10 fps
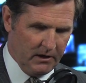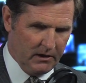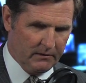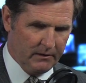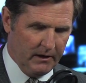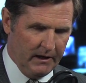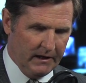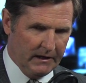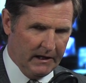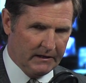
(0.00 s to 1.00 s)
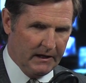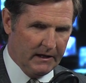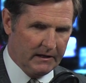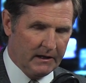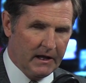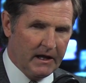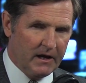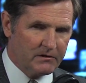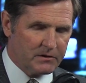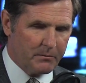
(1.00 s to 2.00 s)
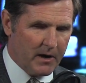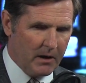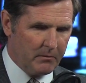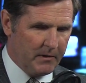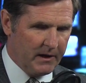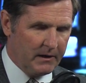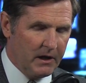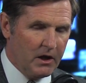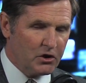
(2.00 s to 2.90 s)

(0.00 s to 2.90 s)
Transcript: uh, and and and here's the problem, Ed: